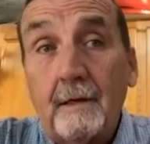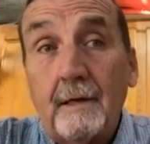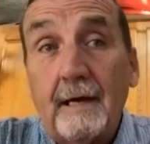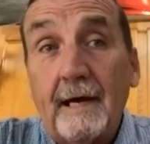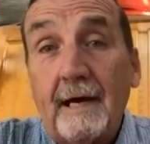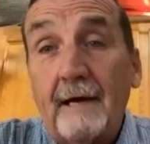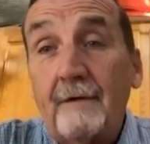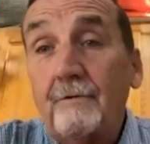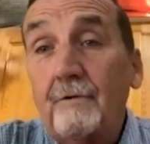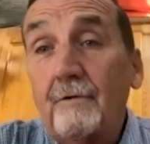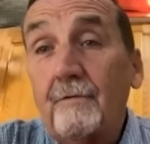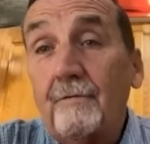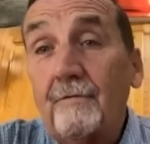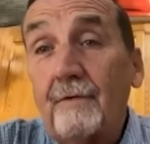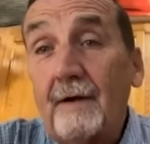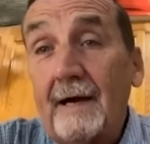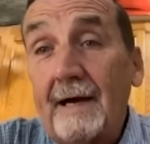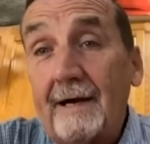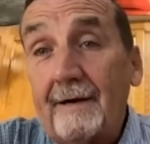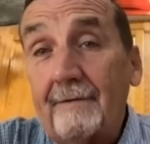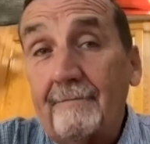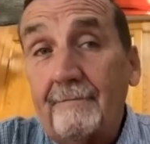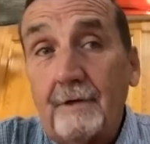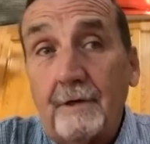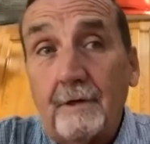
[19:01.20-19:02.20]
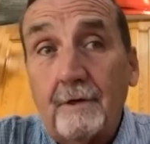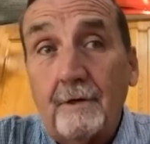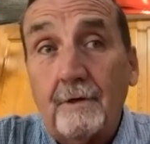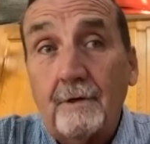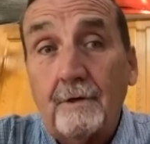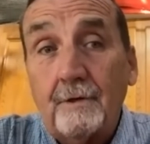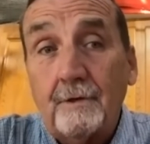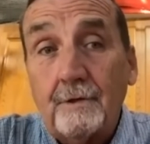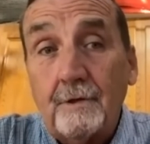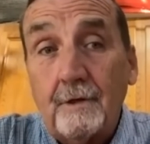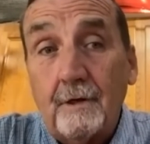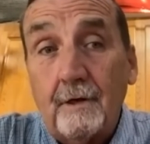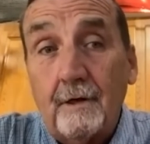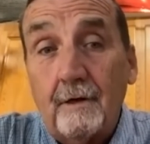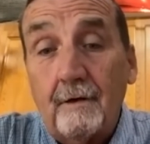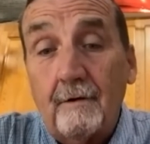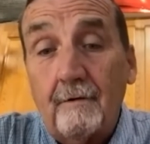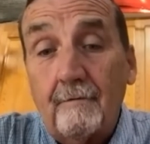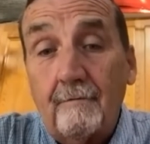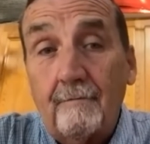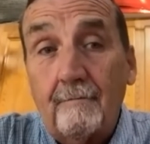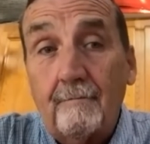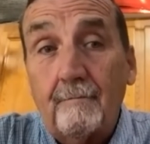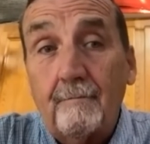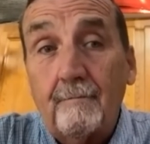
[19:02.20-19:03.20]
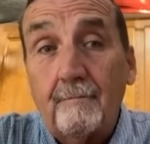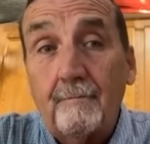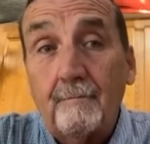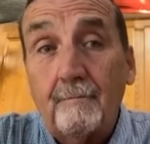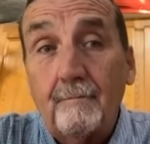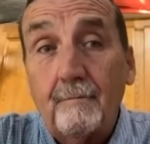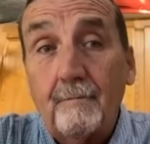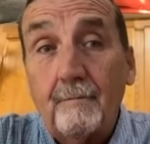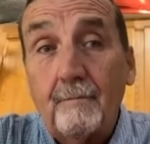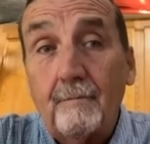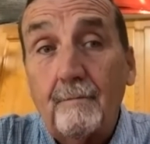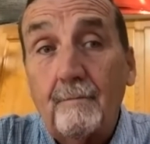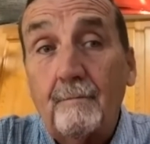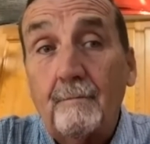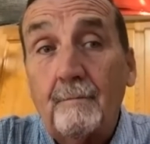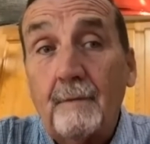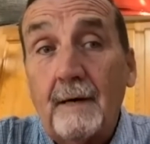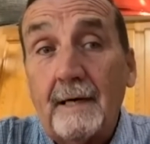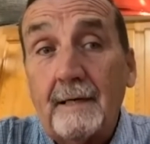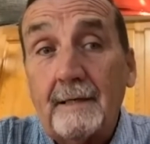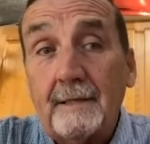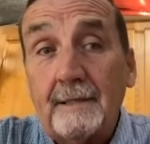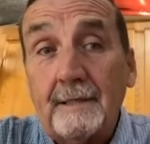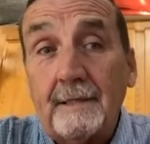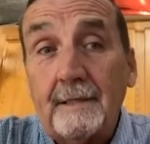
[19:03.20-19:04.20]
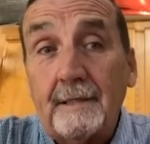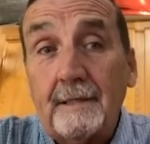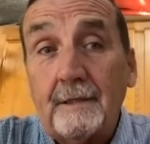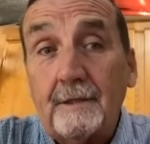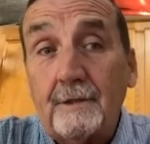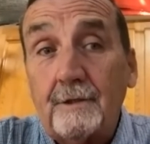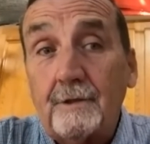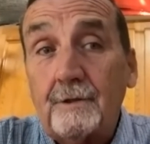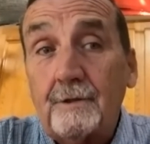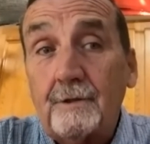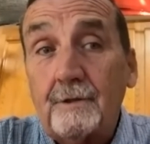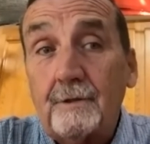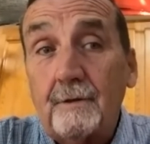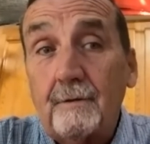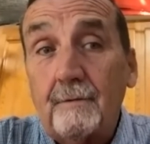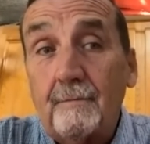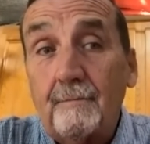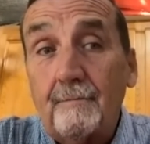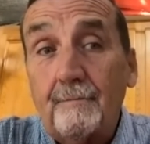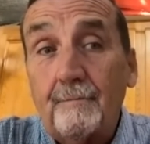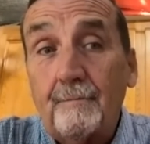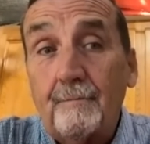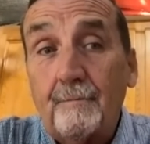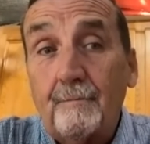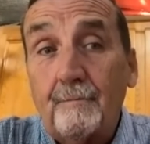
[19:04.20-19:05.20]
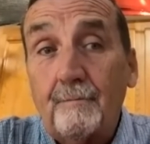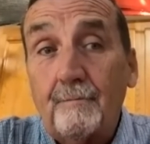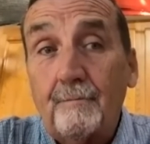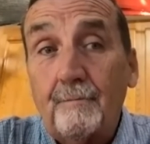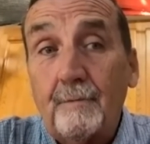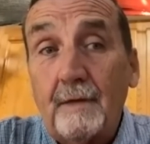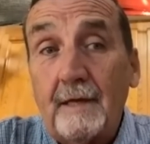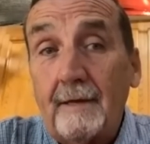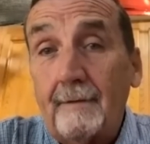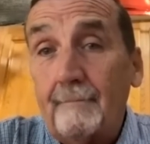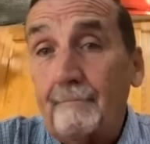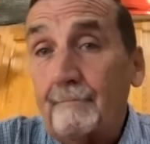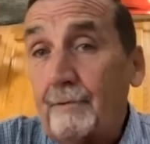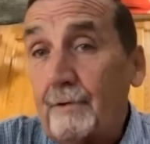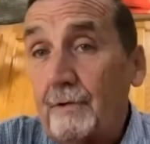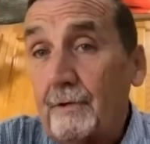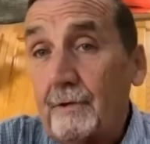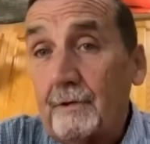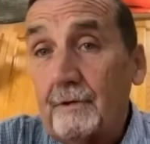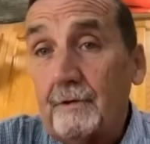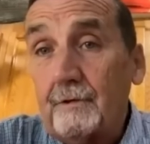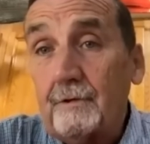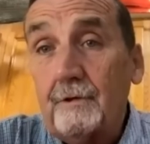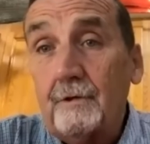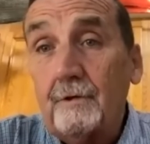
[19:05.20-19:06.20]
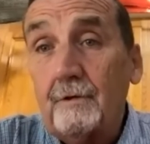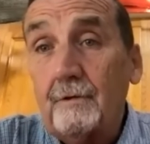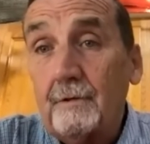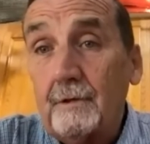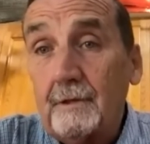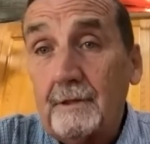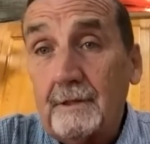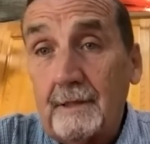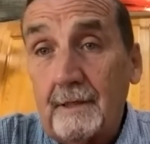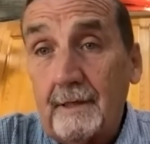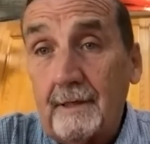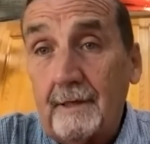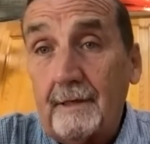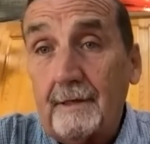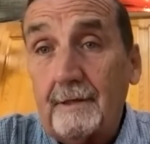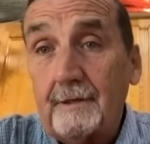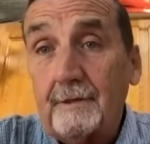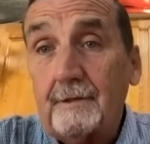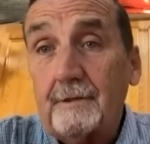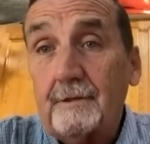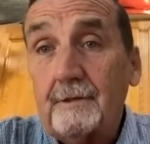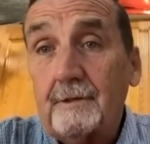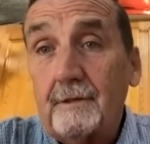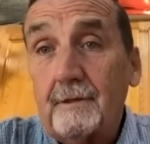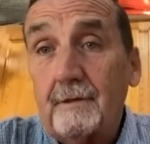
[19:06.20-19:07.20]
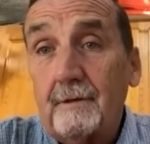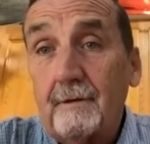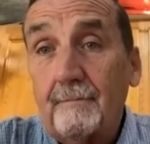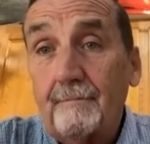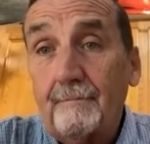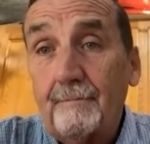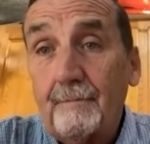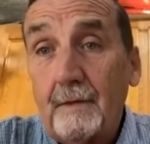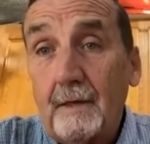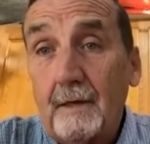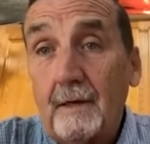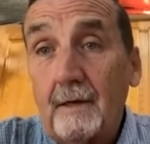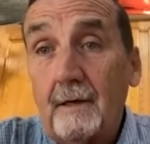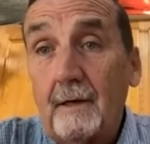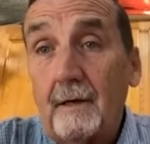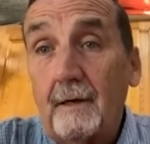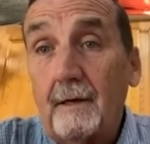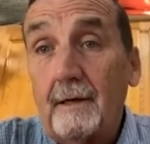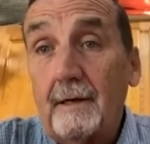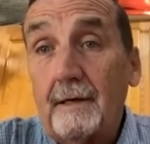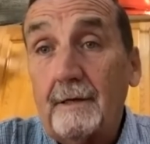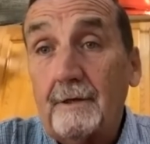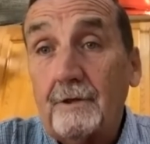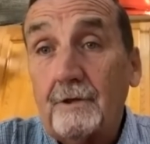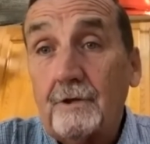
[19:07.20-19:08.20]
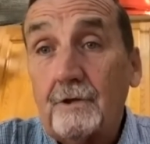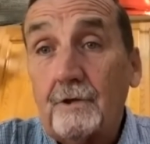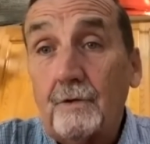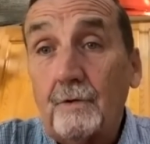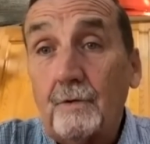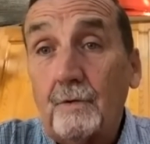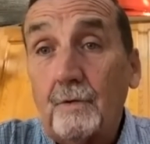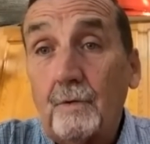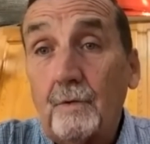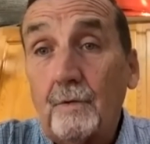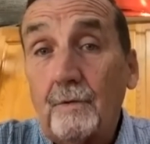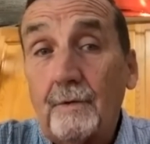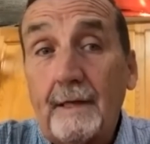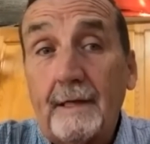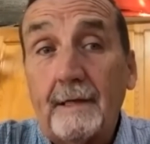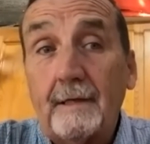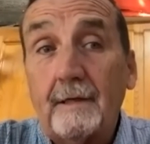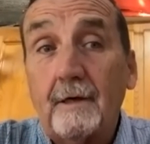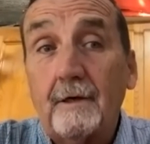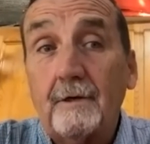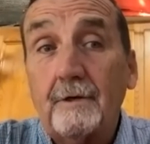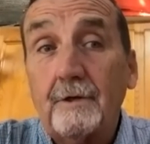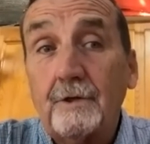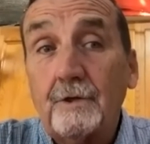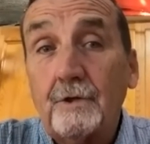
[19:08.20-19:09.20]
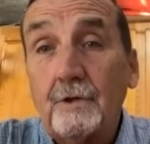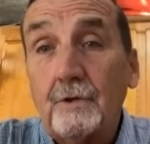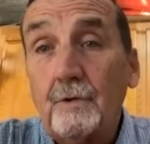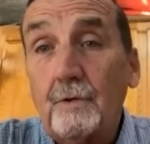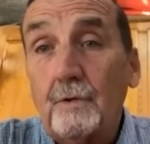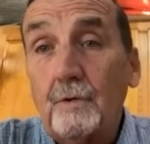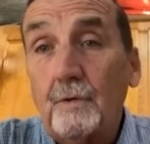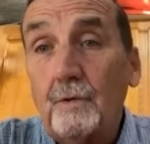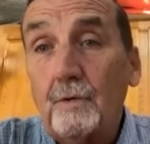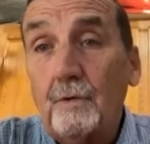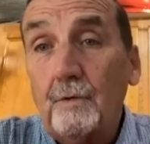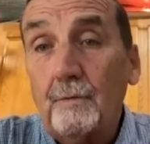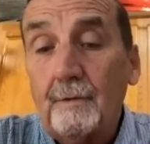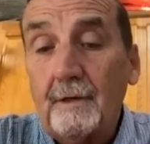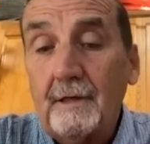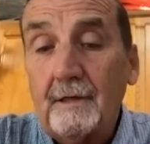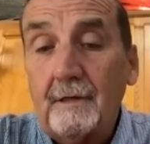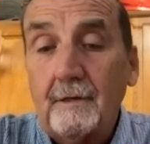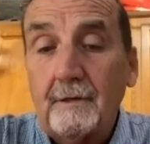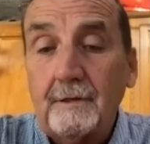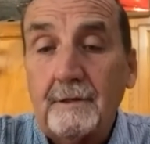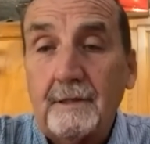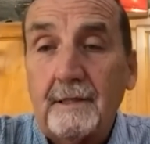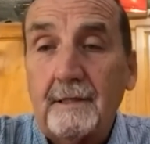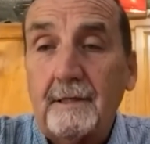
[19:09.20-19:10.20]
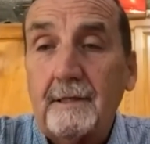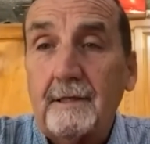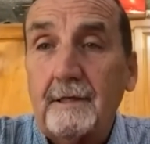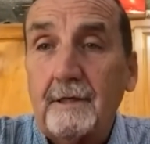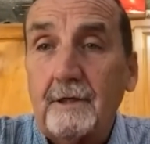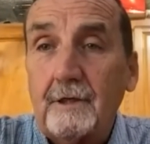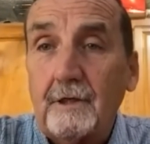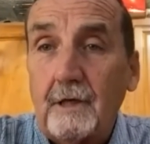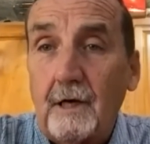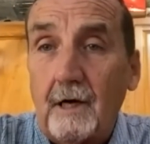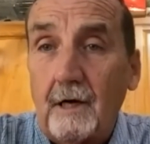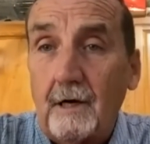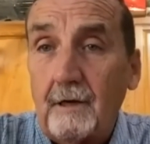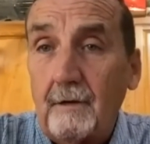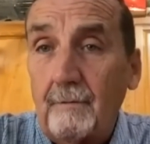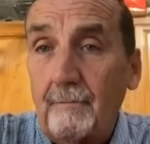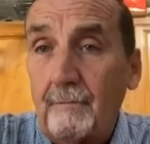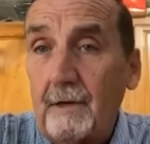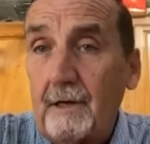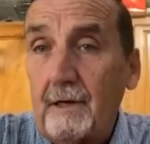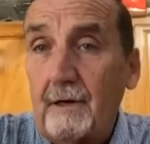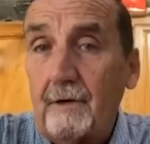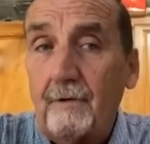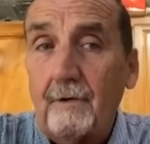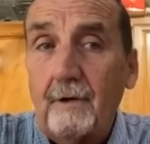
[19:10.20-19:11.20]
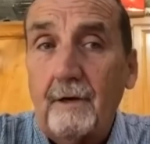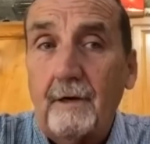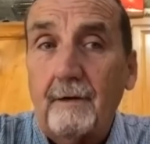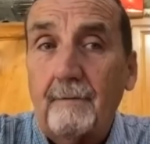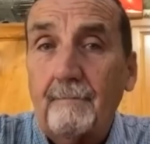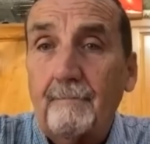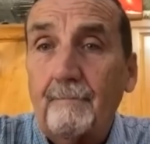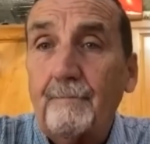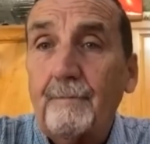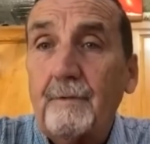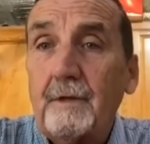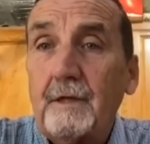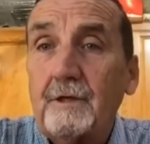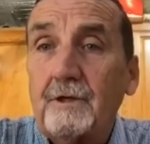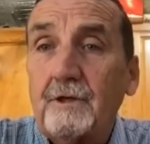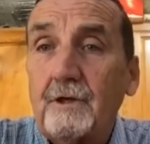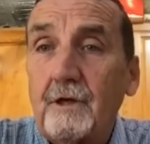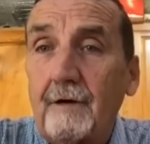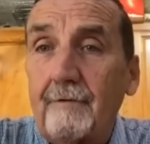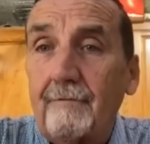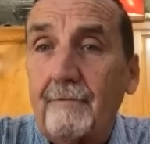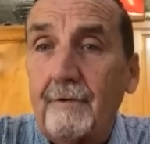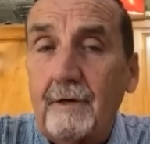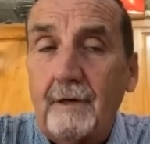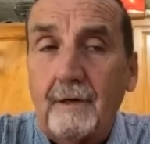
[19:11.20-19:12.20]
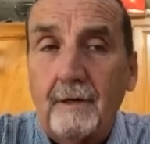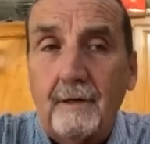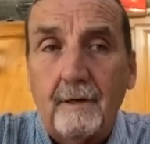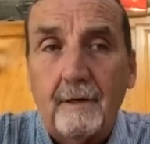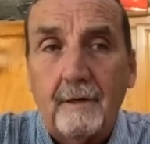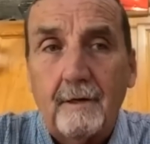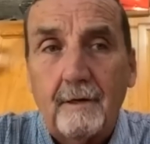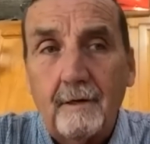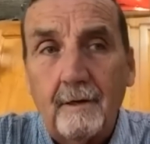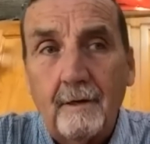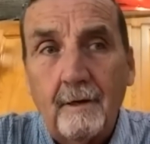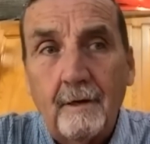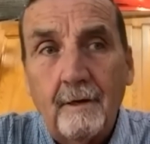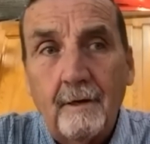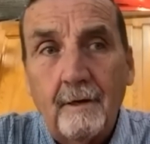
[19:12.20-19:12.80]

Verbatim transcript: after five years of my kids being put to the test uh, at school. They go to school because they did a documentary, Discovery did,